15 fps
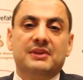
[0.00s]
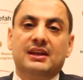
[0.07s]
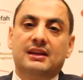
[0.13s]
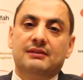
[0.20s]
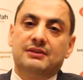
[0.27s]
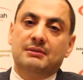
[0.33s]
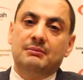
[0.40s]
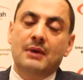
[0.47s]
they
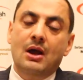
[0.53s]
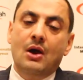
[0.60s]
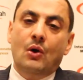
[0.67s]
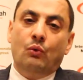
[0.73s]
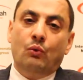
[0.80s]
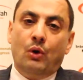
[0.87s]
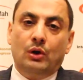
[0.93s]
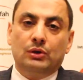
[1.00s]
give them
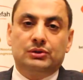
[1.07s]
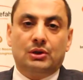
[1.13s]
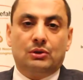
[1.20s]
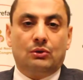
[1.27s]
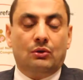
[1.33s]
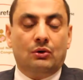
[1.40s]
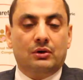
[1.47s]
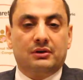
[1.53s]
water
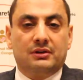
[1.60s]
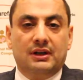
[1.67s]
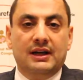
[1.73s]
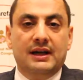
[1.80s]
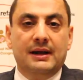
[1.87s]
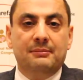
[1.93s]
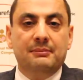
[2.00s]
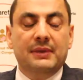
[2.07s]

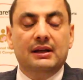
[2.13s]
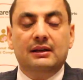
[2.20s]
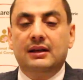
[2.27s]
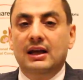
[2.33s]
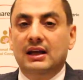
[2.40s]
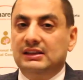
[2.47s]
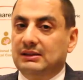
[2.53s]
or milk.